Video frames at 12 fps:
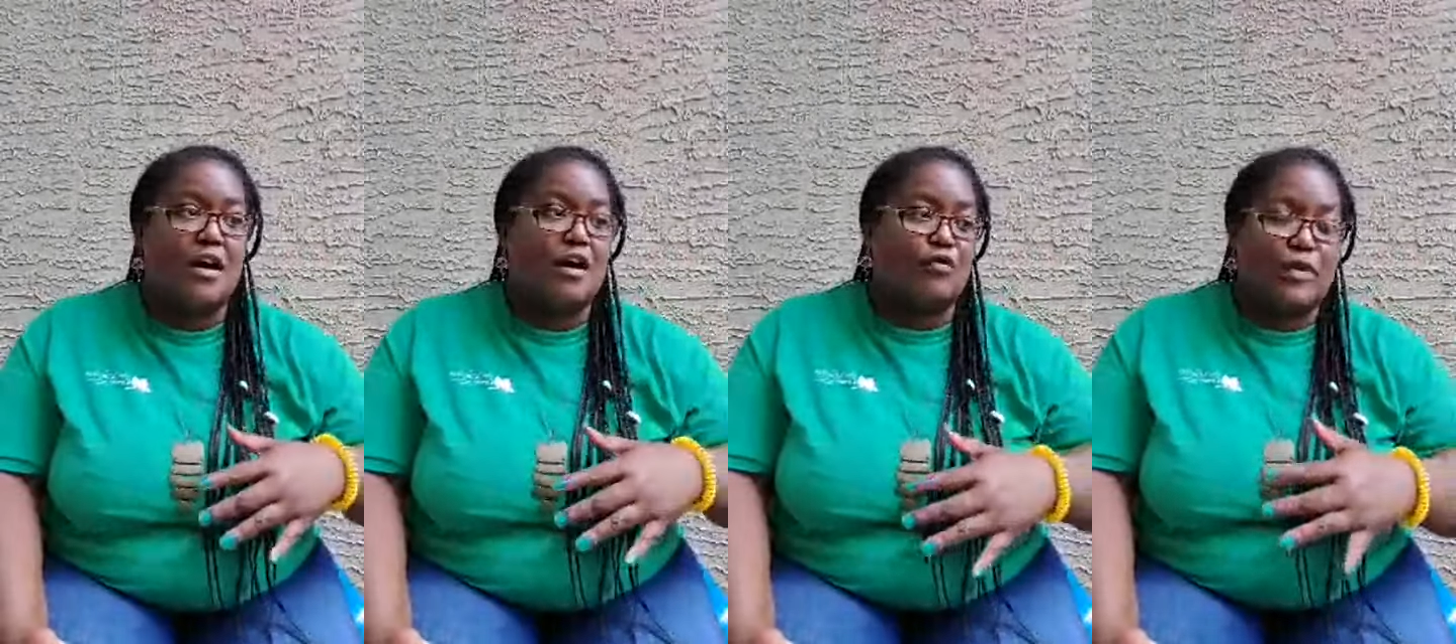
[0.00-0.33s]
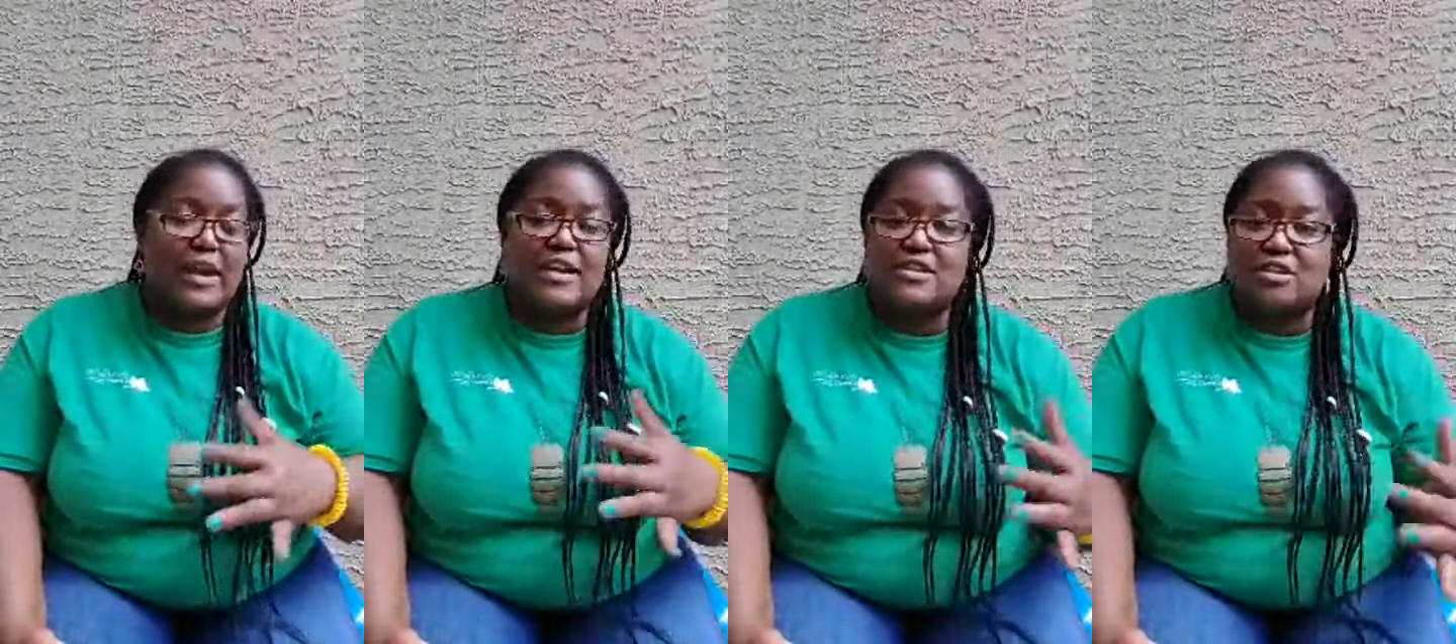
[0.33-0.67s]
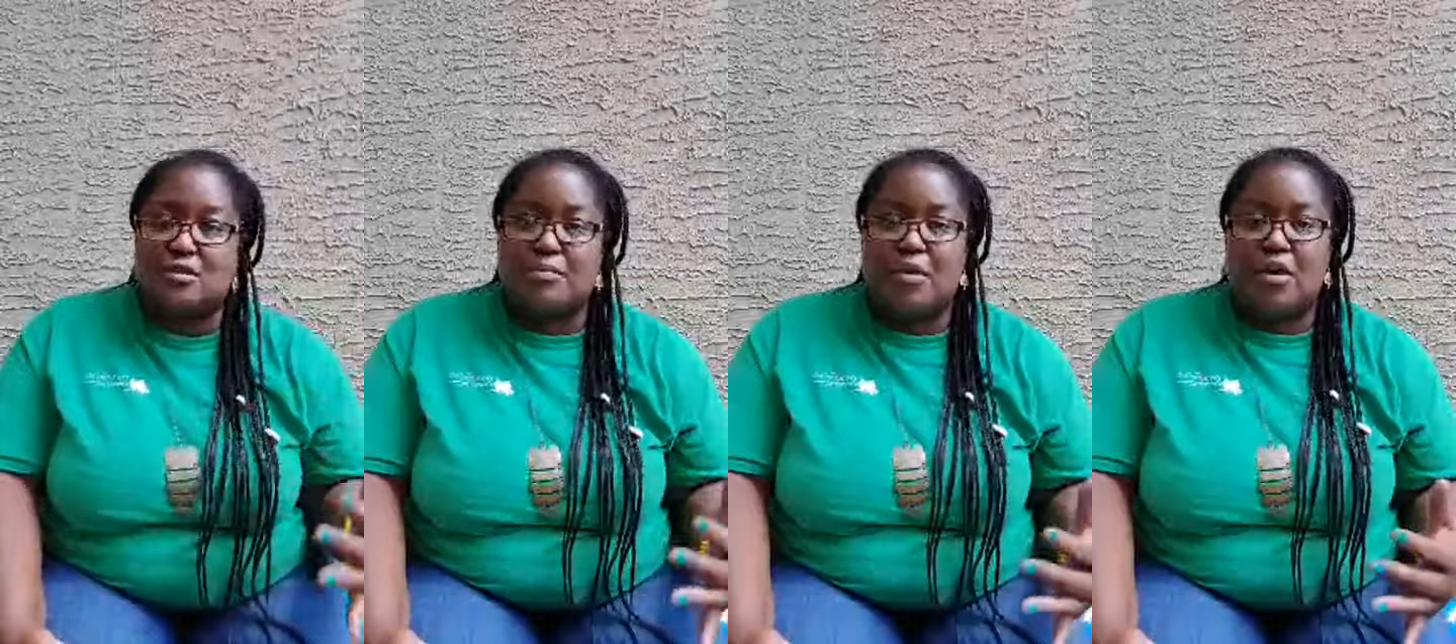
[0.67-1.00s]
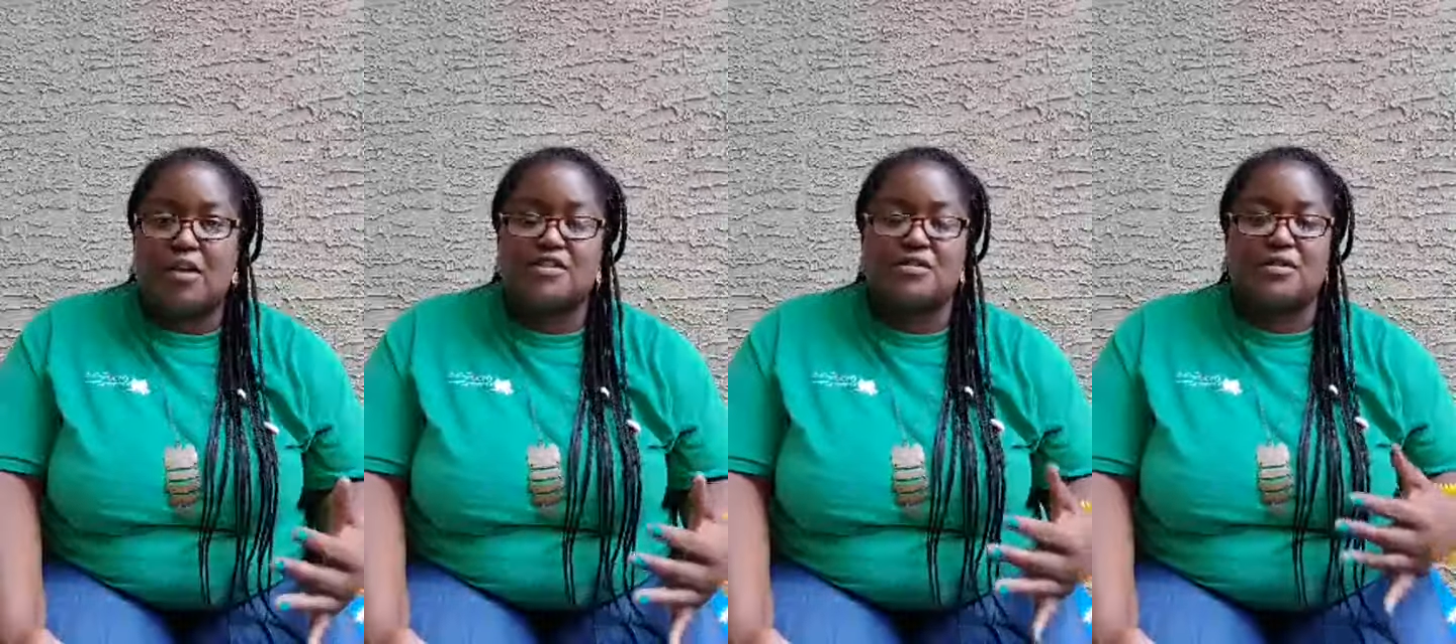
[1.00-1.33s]
reindeer
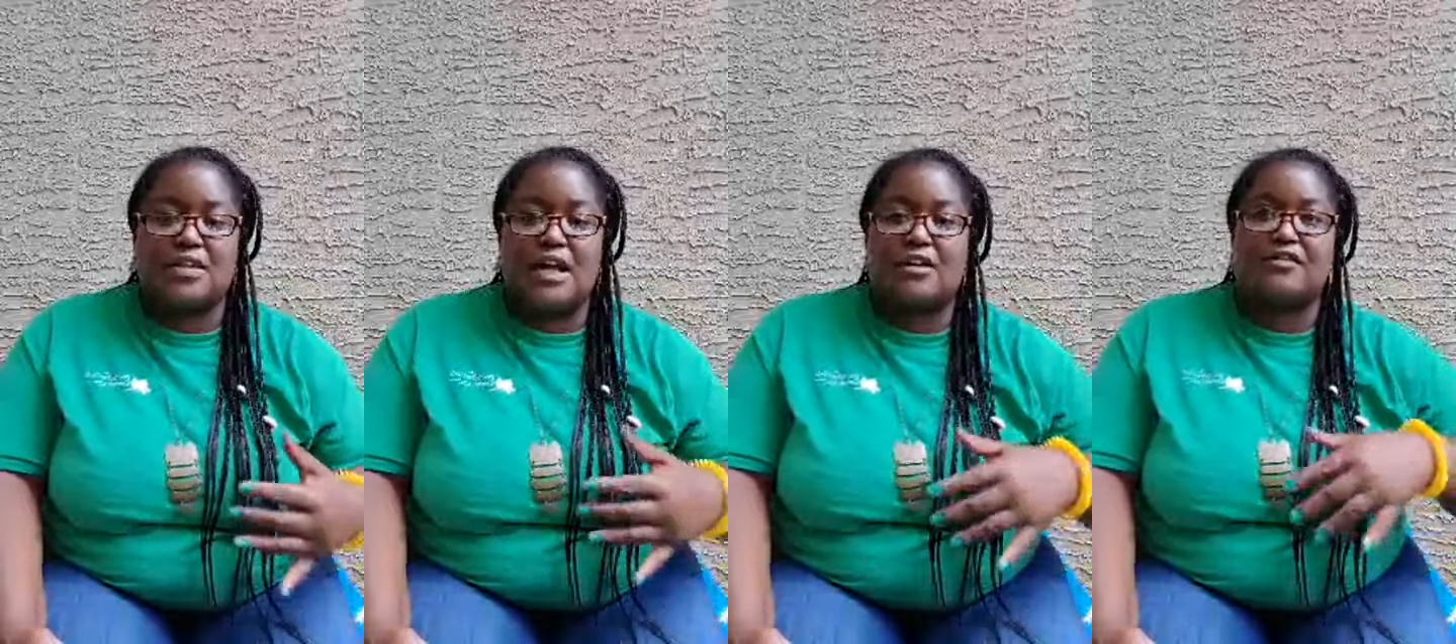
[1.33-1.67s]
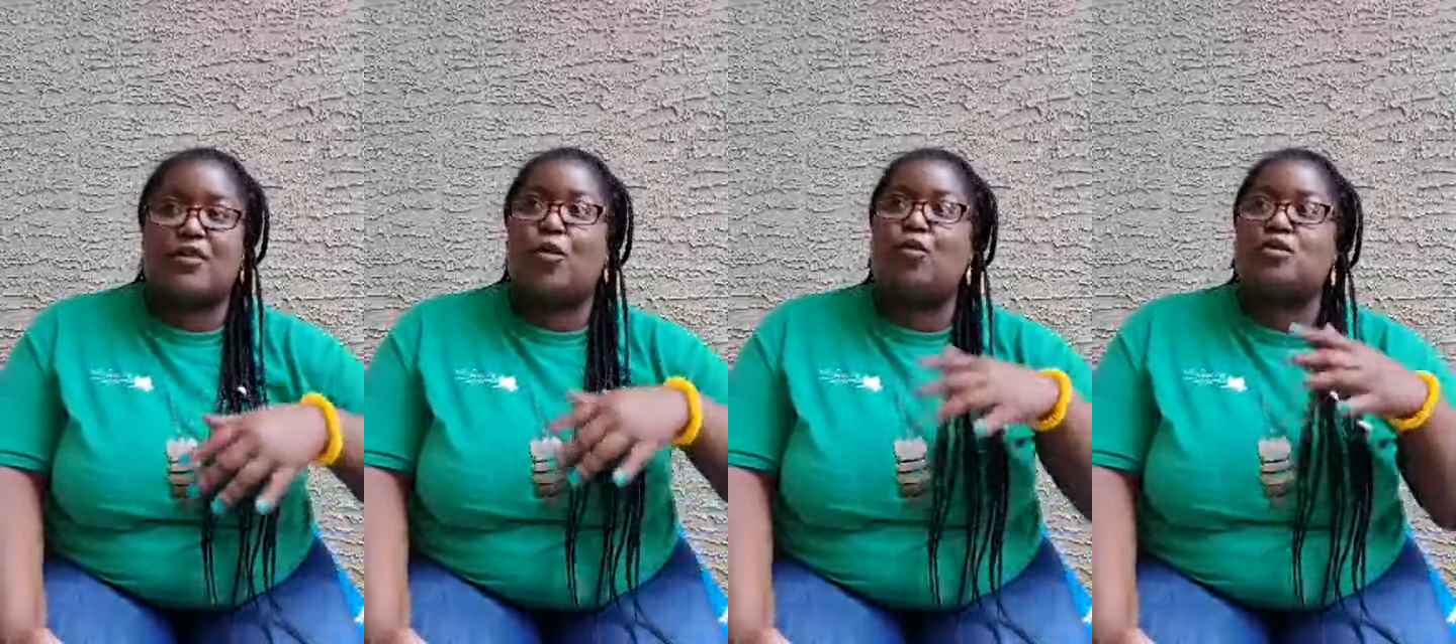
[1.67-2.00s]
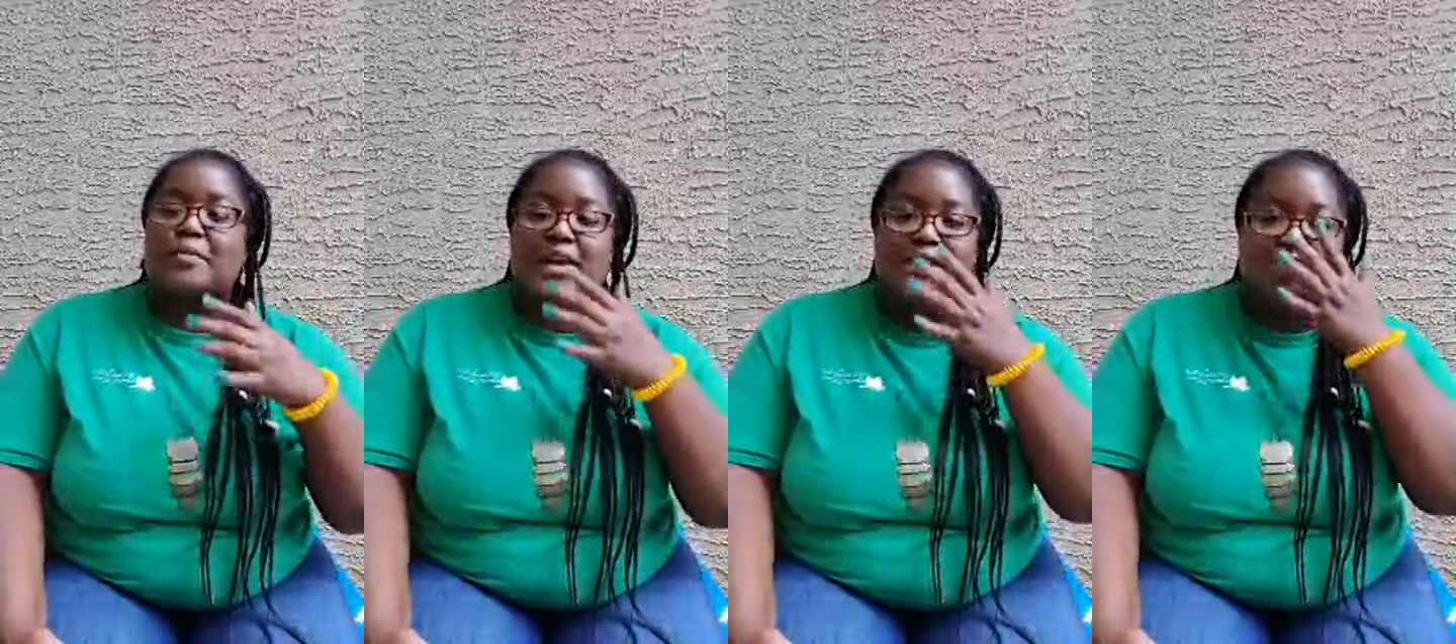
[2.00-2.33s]
moss or a lot of old man's